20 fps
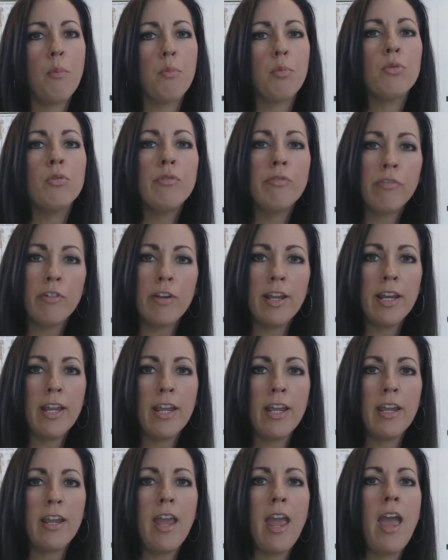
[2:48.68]

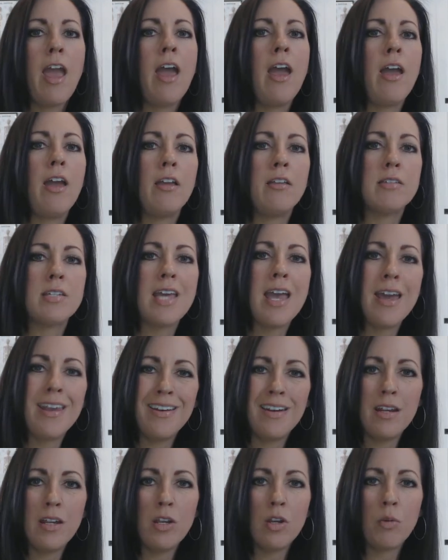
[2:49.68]
proofreading and
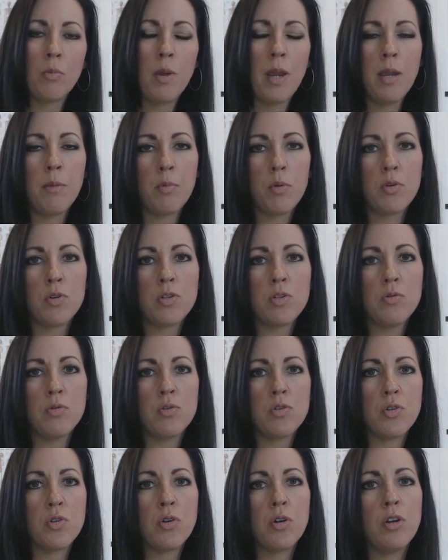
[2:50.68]
editing your papers to
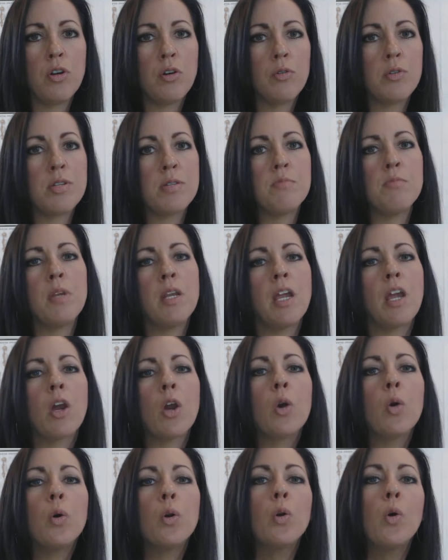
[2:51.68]
ensure you're submitting
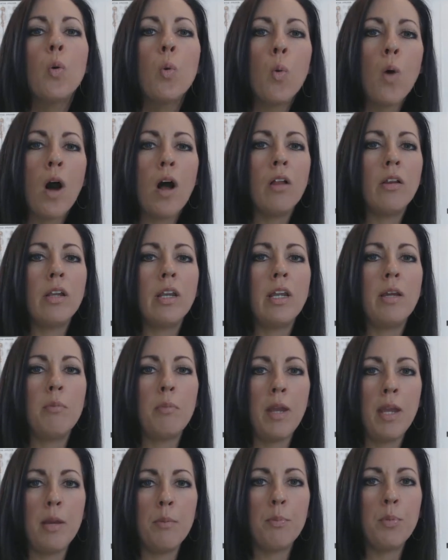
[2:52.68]
a good quality
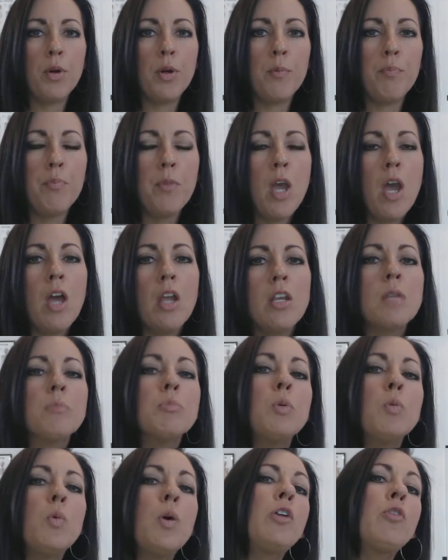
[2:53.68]
paper.
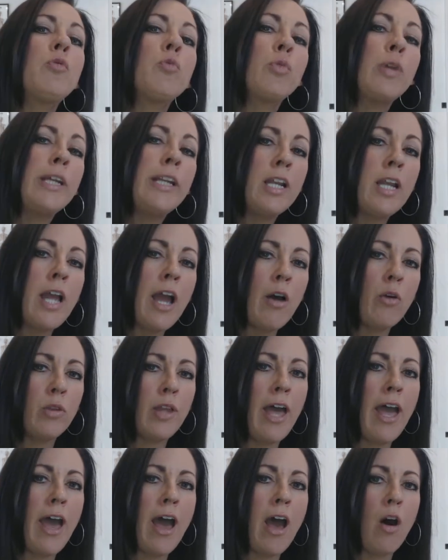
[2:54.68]
Number 1, read it
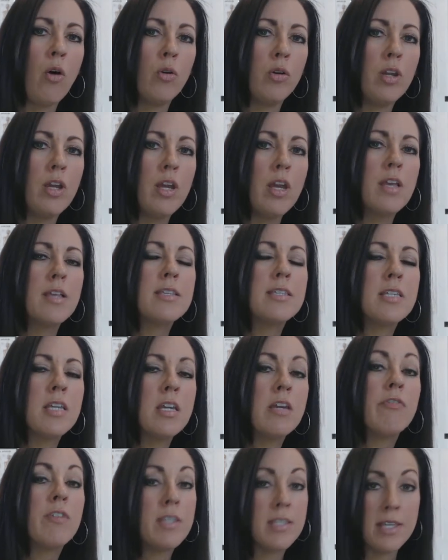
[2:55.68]
out loud.
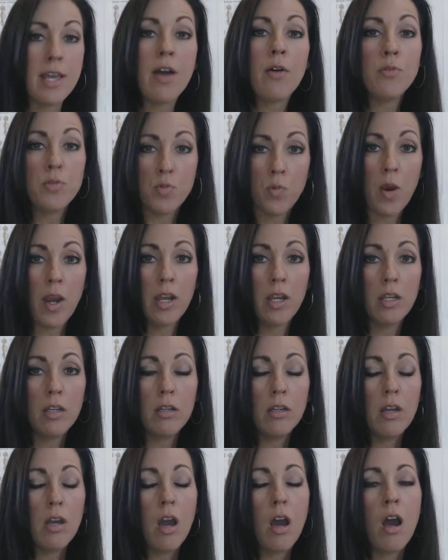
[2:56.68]
See if it sounds right.
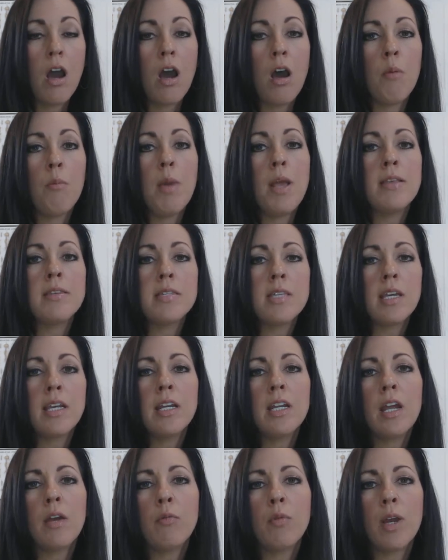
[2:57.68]
And
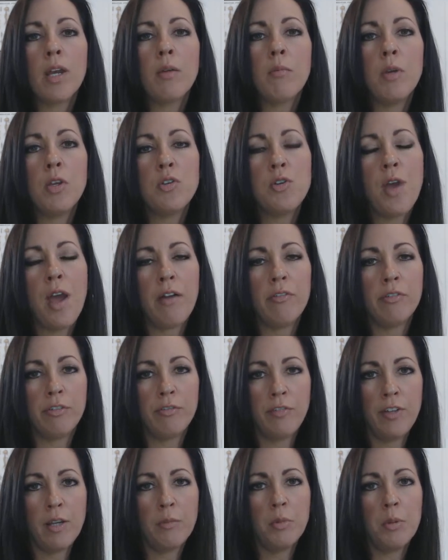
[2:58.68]
second, I recommend you have a
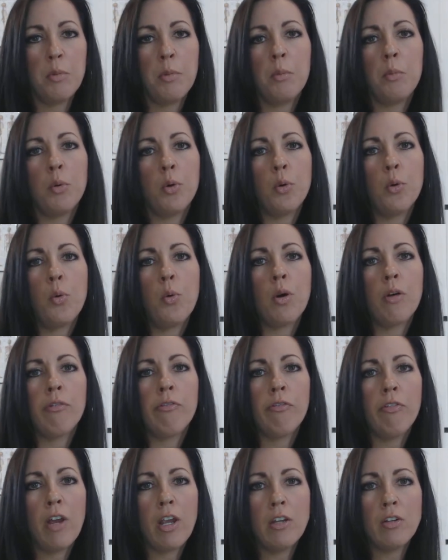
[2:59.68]
family member or a
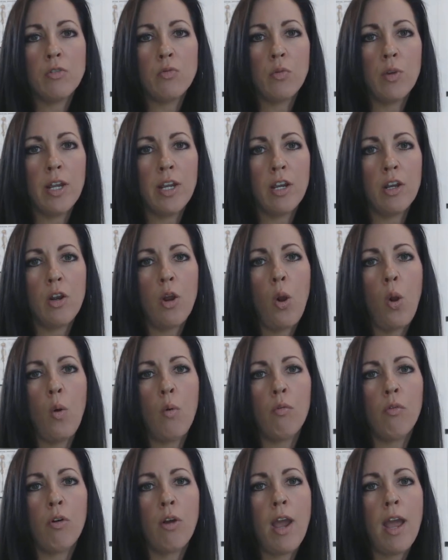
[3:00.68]
friend read it
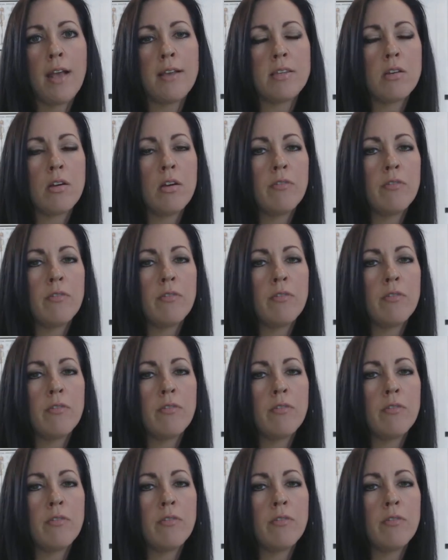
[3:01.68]
over, as